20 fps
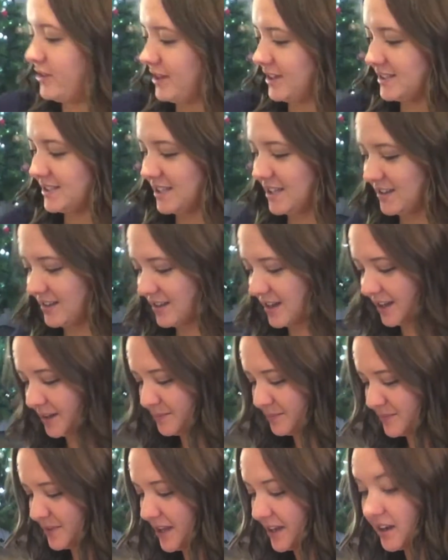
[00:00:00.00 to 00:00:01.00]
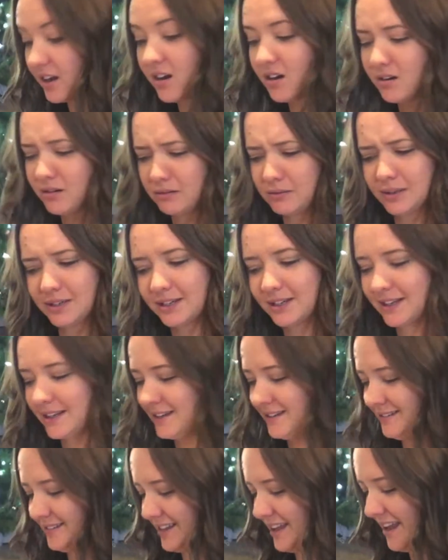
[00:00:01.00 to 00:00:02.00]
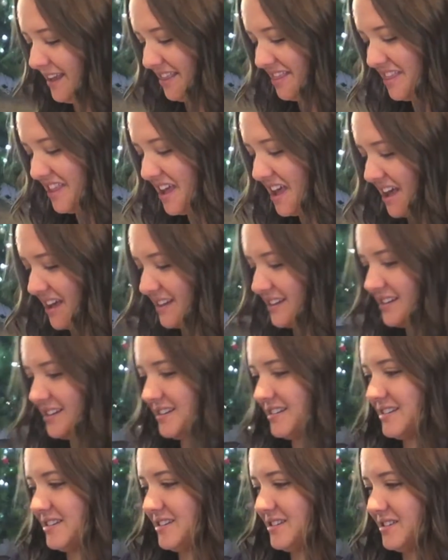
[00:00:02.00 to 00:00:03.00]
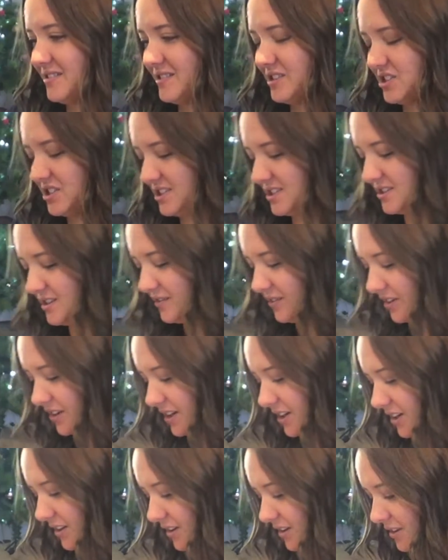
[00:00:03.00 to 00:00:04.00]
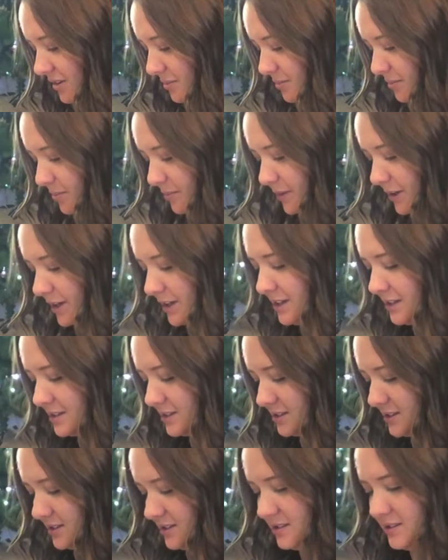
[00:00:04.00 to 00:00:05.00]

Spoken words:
things here that I'm like, oh, when did I get that? Which is not very good, but